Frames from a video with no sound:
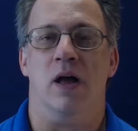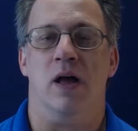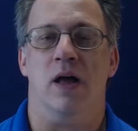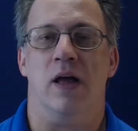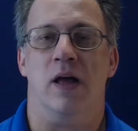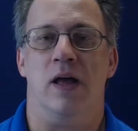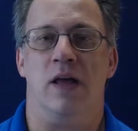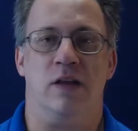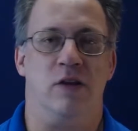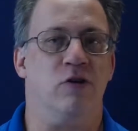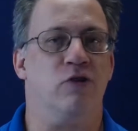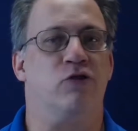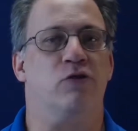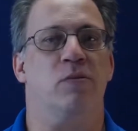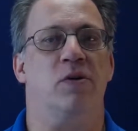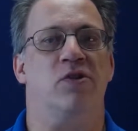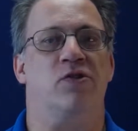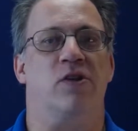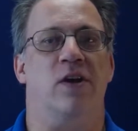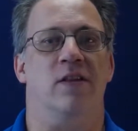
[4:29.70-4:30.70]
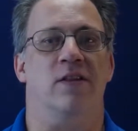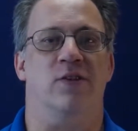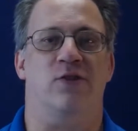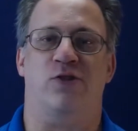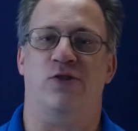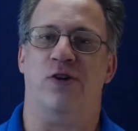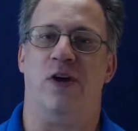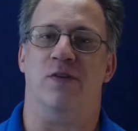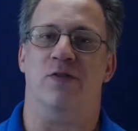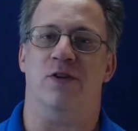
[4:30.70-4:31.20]
It used to be said in the
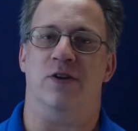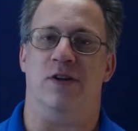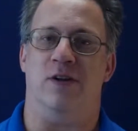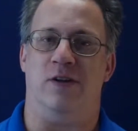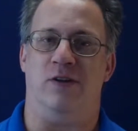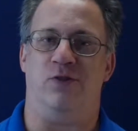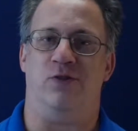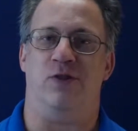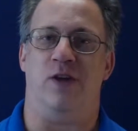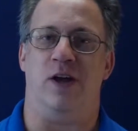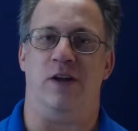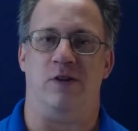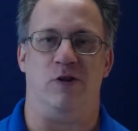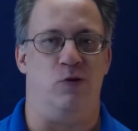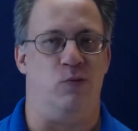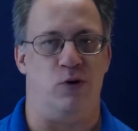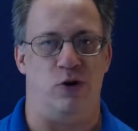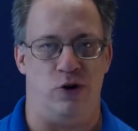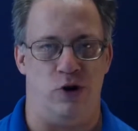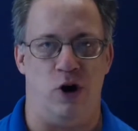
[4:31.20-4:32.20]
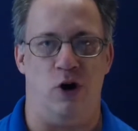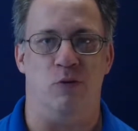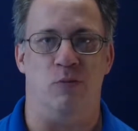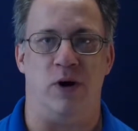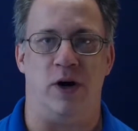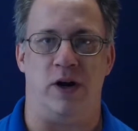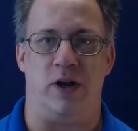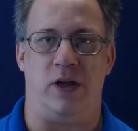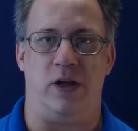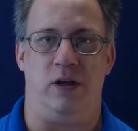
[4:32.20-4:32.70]
70s that you were
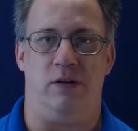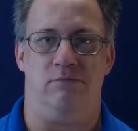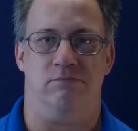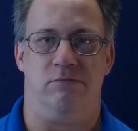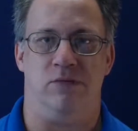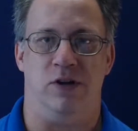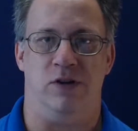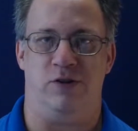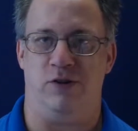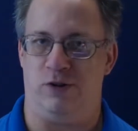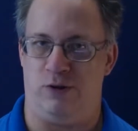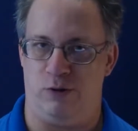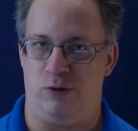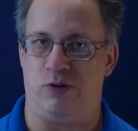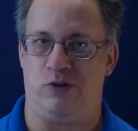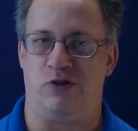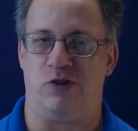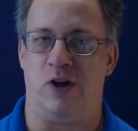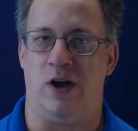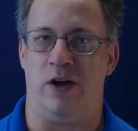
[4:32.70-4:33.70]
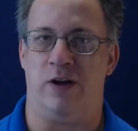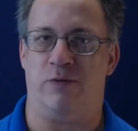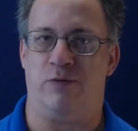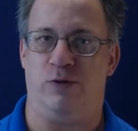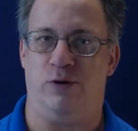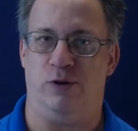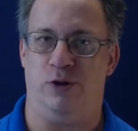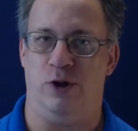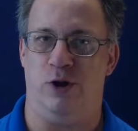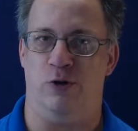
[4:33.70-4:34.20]
nobody until you could sign for a
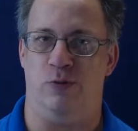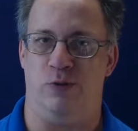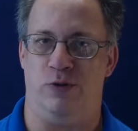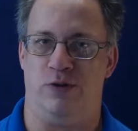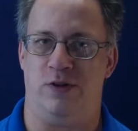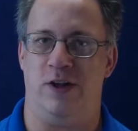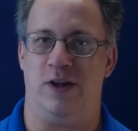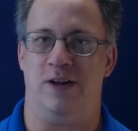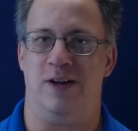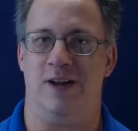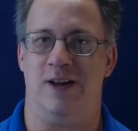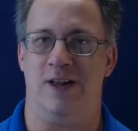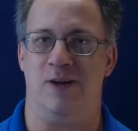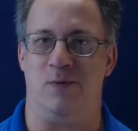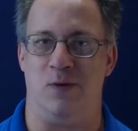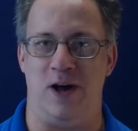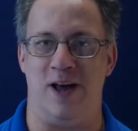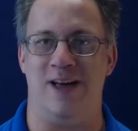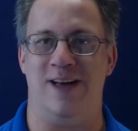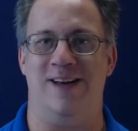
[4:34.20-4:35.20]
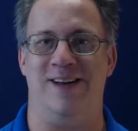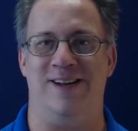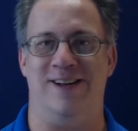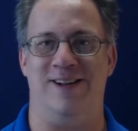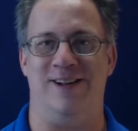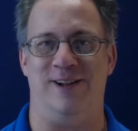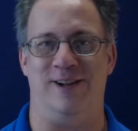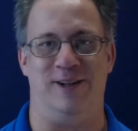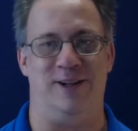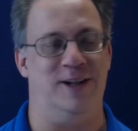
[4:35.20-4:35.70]
loan with dignity.
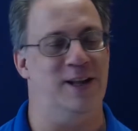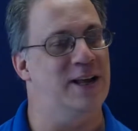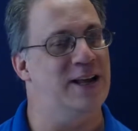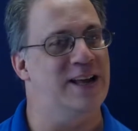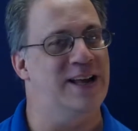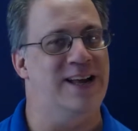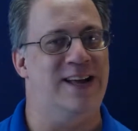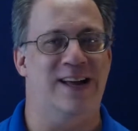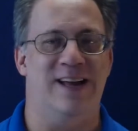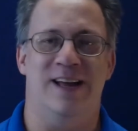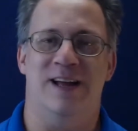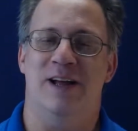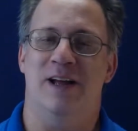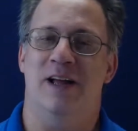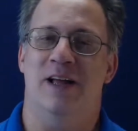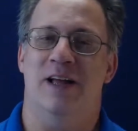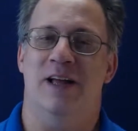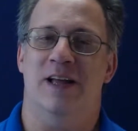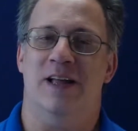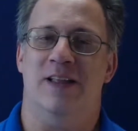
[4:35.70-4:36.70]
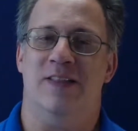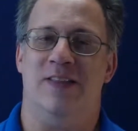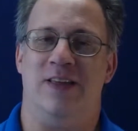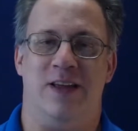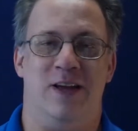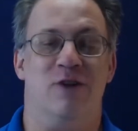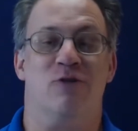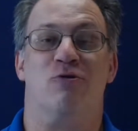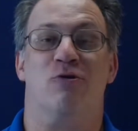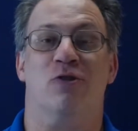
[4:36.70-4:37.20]
Well, the
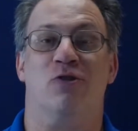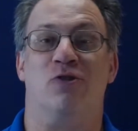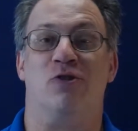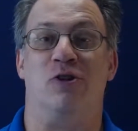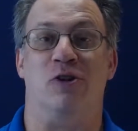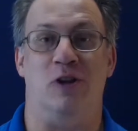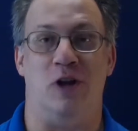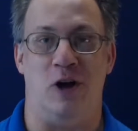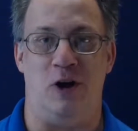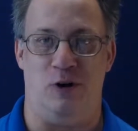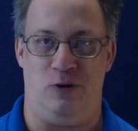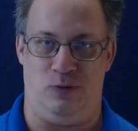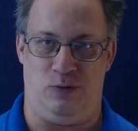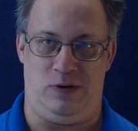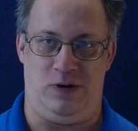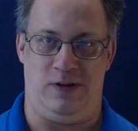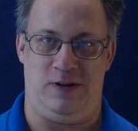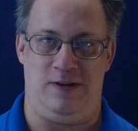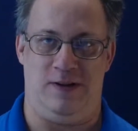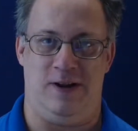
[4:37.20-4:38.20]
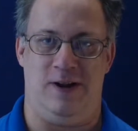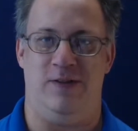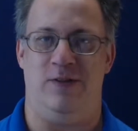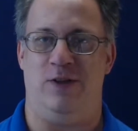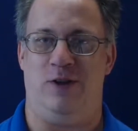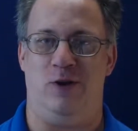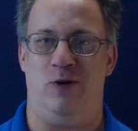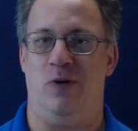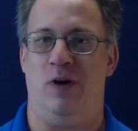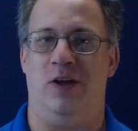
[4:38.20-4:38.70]
interest alone on the
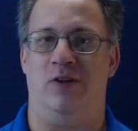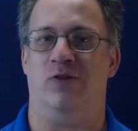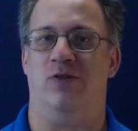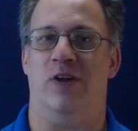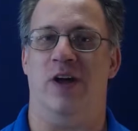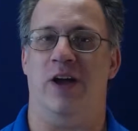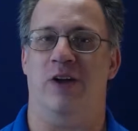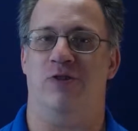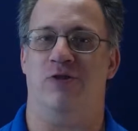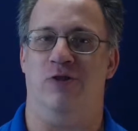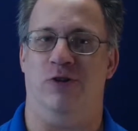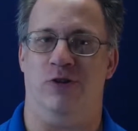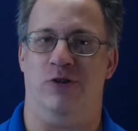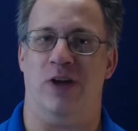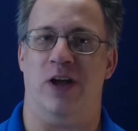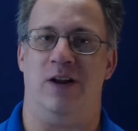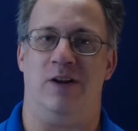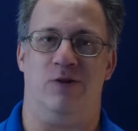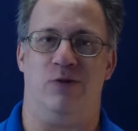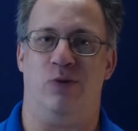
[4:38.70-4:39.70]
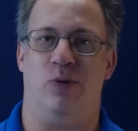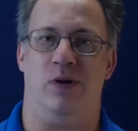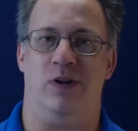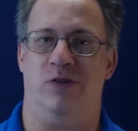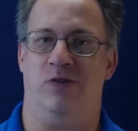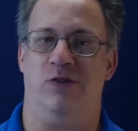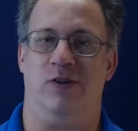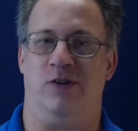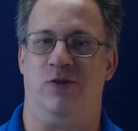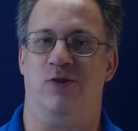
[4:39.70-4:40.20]
U.S. national debt in
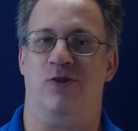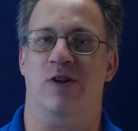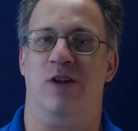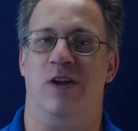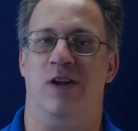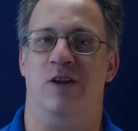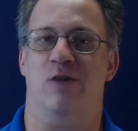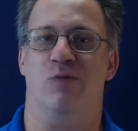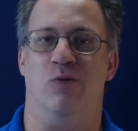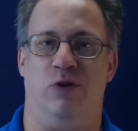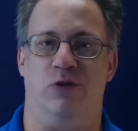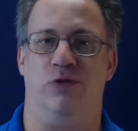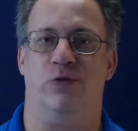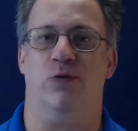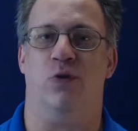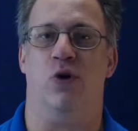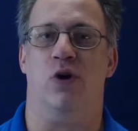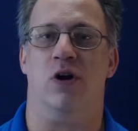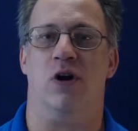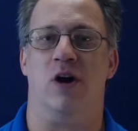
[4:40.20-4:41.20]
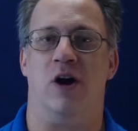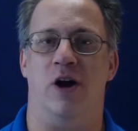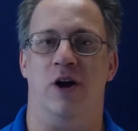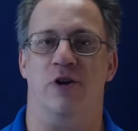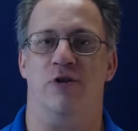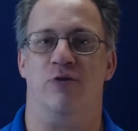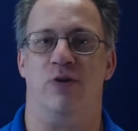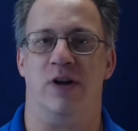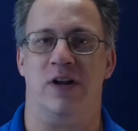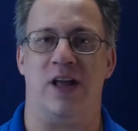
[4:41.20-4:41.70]
2016 was
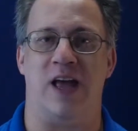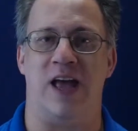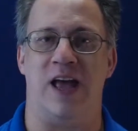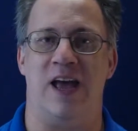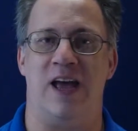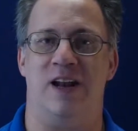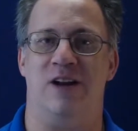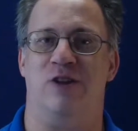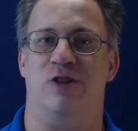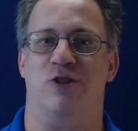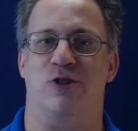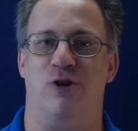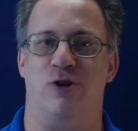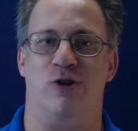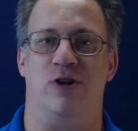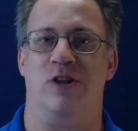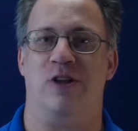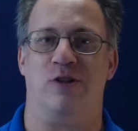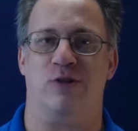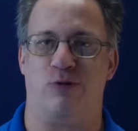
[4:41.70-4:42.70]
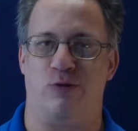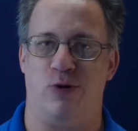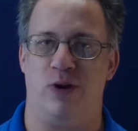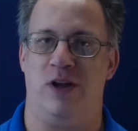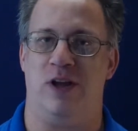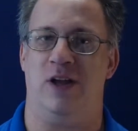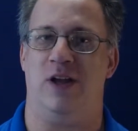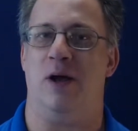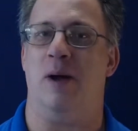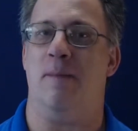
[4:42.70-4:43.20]

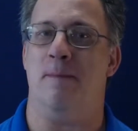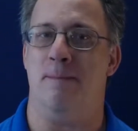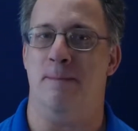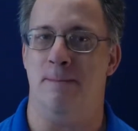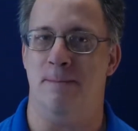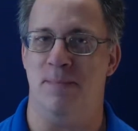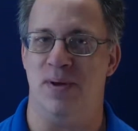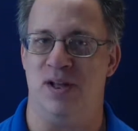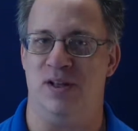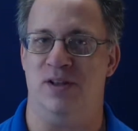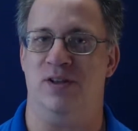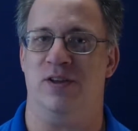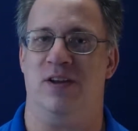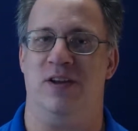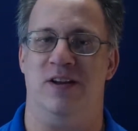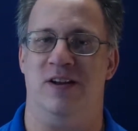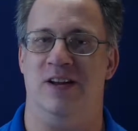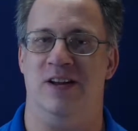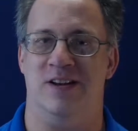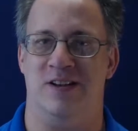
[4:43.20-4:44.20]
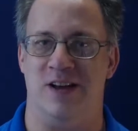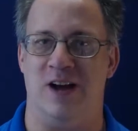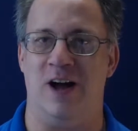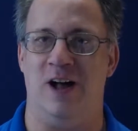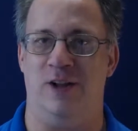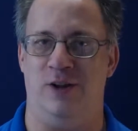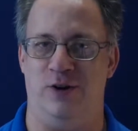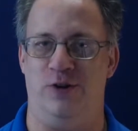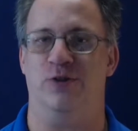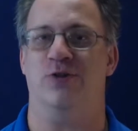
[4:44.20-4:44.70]
$433 billion.
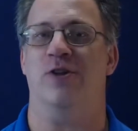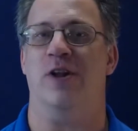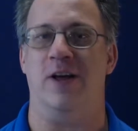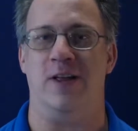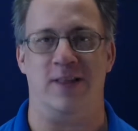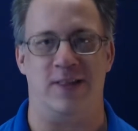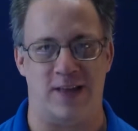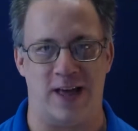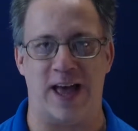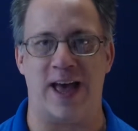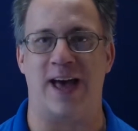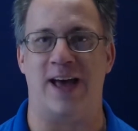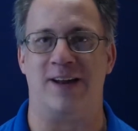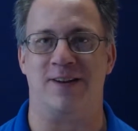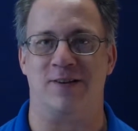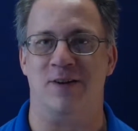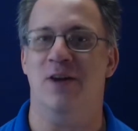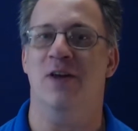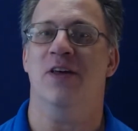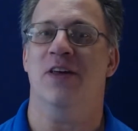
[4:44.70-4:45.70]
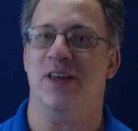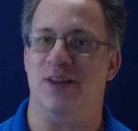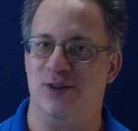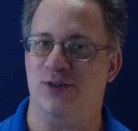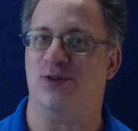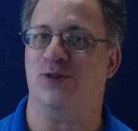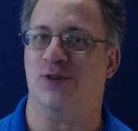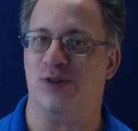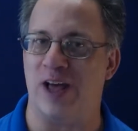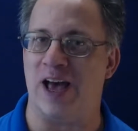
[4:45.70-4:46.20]
Now that is
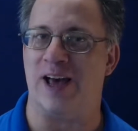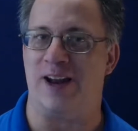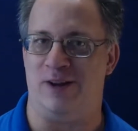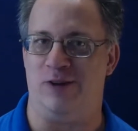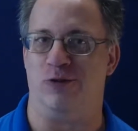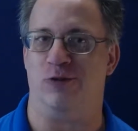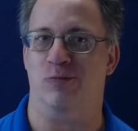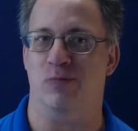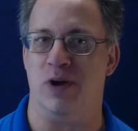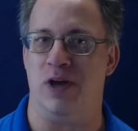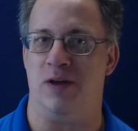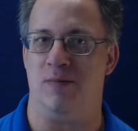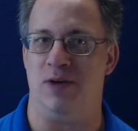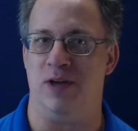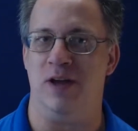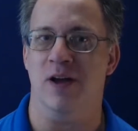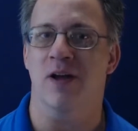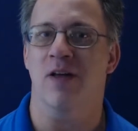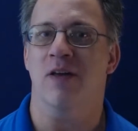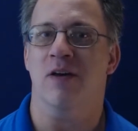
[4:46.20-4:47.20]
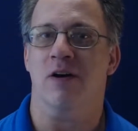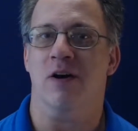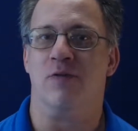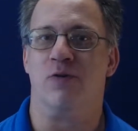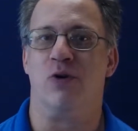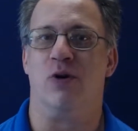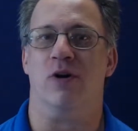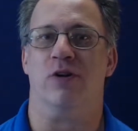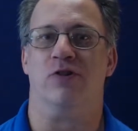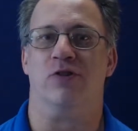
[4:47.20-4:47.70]
status, baby. Of
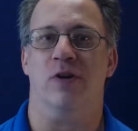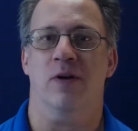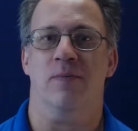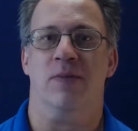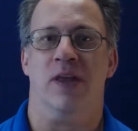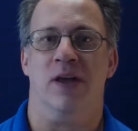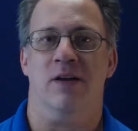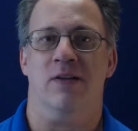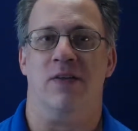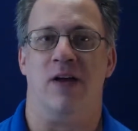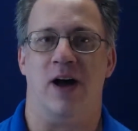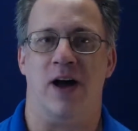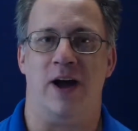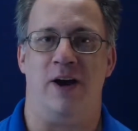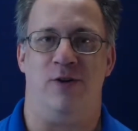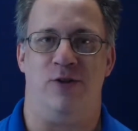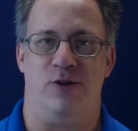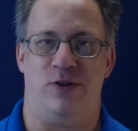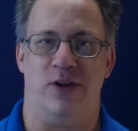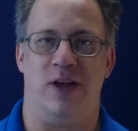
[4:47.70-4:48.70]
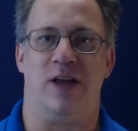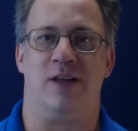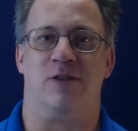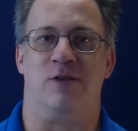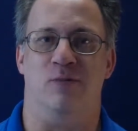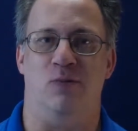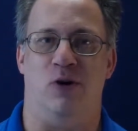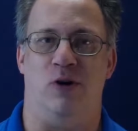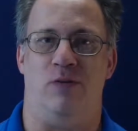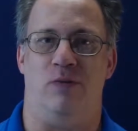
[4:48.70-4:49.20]
course, the higher the debt, the
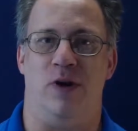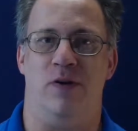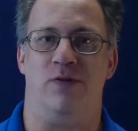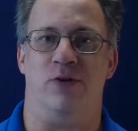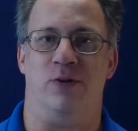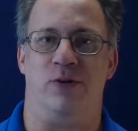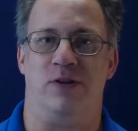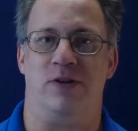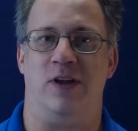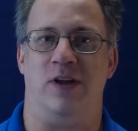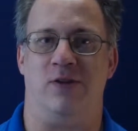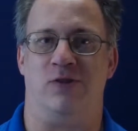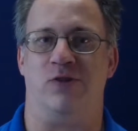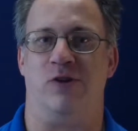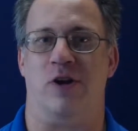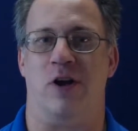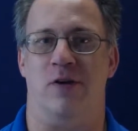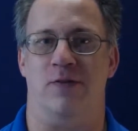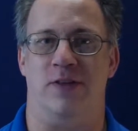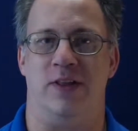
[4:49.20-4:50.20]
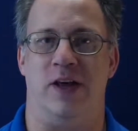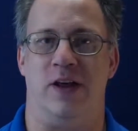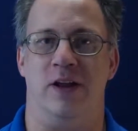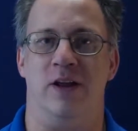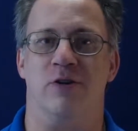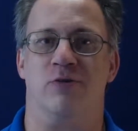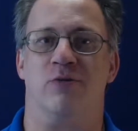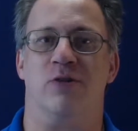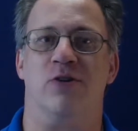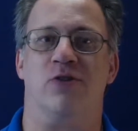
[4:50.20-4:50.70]
more revenue it takes to cover that
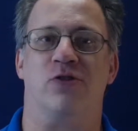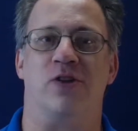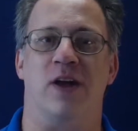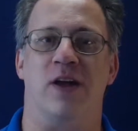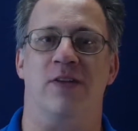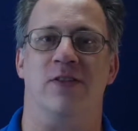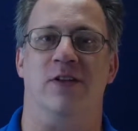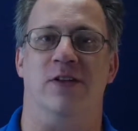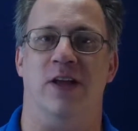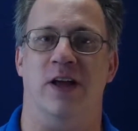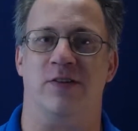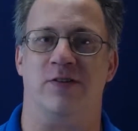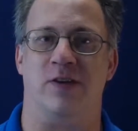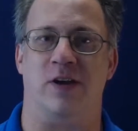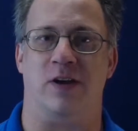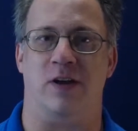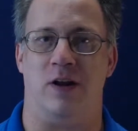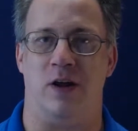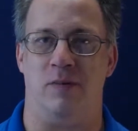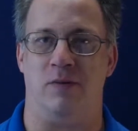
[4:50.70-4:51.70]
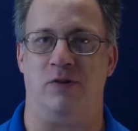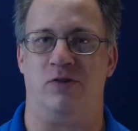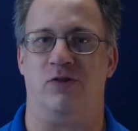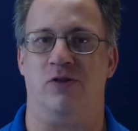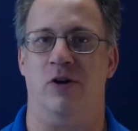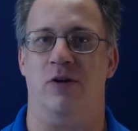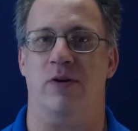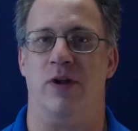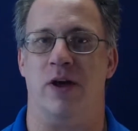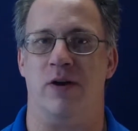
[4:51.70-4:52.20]
interest, and the less economic
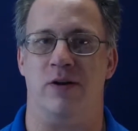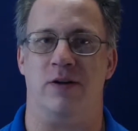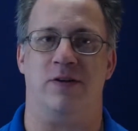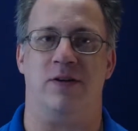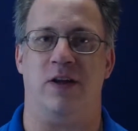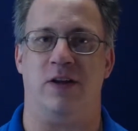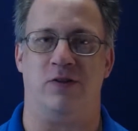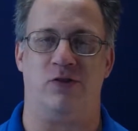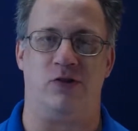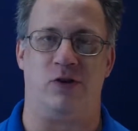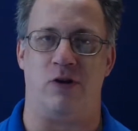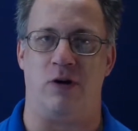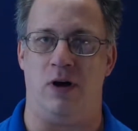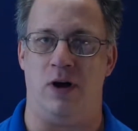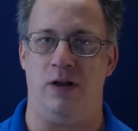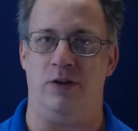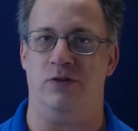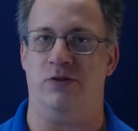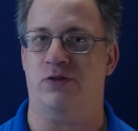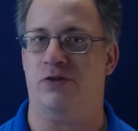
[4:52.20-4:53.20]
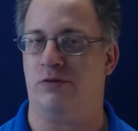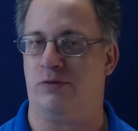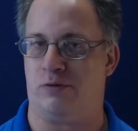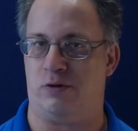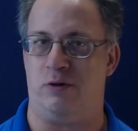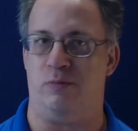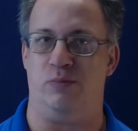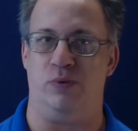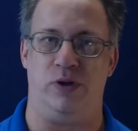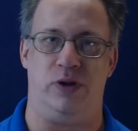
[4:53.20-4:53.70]
slowdown it takes to cause
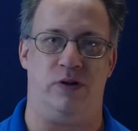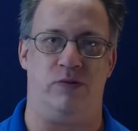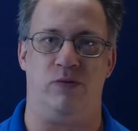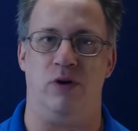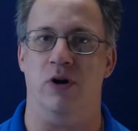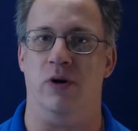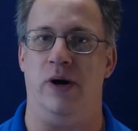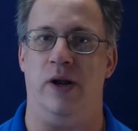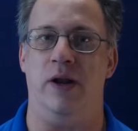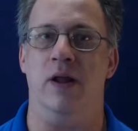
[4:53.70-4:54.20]
complete ruin.